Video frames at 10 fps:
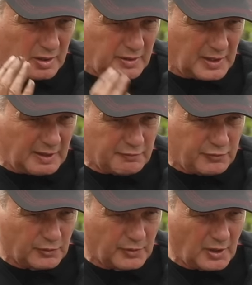an 11
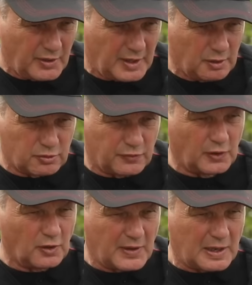foot rod, I use a
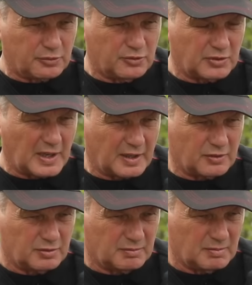4000
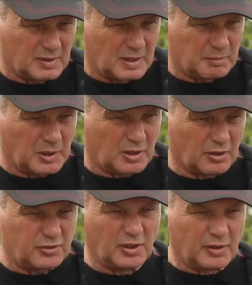size,
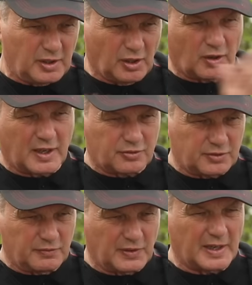because you're not
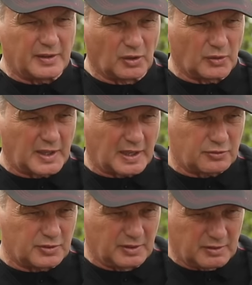casting far, you're only
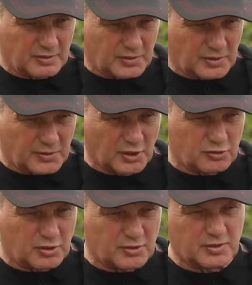casting
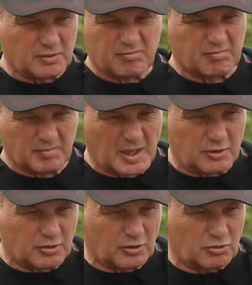30
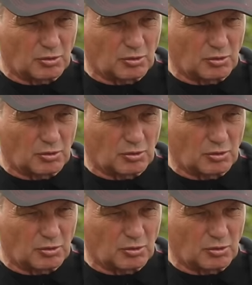metres or